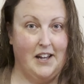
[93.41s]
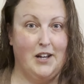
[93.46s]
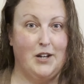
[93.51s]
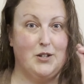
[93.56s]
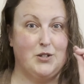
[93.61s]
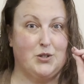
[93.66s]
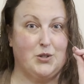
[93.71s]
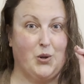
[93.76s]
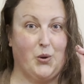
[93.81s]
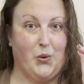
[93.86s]

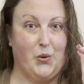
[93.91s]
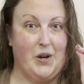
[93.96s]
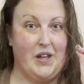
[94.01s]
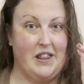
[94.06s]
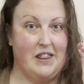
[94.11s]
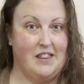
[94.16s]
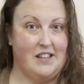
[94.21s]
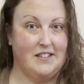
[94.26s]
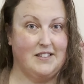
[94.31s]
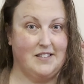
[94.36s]
So
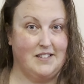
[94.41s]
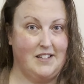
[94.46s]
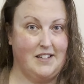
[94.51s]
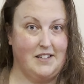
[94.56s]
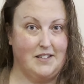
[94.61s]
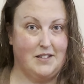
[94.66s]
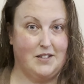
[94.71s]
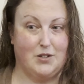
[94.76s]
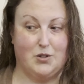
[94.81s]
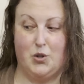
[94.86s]
this
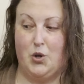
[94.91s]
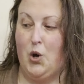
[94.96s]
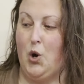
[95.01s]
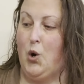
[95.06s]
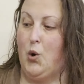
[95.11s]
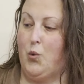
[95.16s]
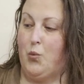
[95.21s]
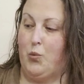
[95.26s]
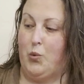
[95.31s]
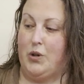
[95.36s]
yeast
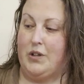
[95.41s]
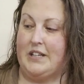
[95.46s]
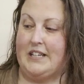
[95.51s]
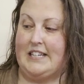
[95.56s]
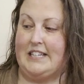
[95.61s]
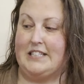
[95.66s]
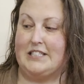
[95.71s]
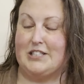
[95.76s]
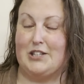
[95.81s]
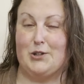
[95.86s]
will
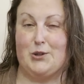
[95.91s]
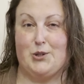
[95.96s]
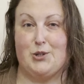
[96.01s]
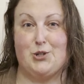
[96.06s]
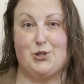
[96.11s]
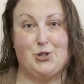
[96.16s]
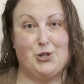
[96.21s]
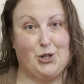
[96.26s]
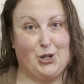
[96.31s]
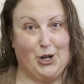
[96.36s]
eat the
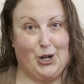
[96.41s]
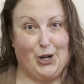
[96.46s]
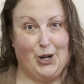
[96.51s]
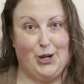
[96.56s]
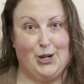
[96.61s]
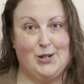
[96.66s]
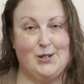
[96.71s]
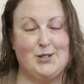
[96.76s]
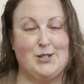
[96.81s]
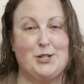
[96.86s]

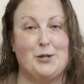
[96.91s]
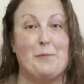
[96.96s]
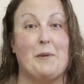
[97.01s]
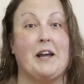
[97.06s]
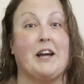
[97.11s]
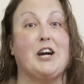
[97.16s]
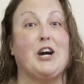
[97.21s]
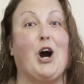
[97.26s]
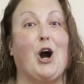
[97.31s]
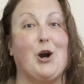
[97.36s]
sugar to
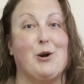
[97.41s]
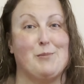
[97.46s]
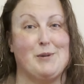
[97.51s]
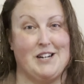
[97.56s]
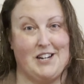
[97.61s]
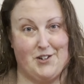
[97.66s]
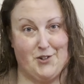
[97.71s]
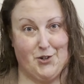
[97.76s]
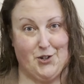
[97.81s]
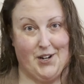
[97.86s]
make
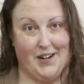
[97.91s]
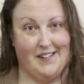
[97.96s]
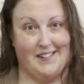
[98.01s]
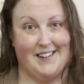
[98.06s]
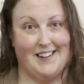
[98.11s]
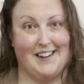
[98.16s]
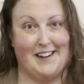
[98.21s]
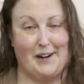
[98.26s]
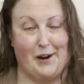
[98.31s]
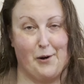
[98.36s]

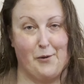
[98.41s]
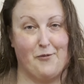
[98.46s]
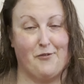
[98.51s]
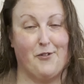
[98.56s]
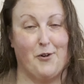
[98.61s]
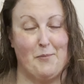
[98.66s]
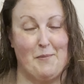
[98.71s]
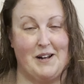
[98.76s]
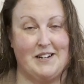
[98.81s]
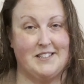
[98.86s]
carbonation in our
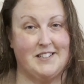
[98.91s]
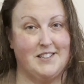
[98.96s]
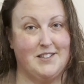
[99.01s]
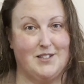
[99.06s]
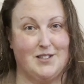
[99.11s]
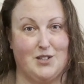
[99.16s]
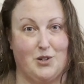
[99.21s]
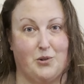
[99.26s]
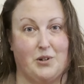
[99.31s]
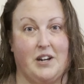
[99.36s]
fermented
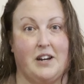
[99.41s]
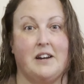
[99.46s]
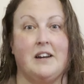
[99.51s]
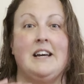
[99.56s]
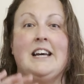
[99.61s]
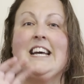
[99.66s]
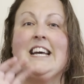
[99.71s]
soda.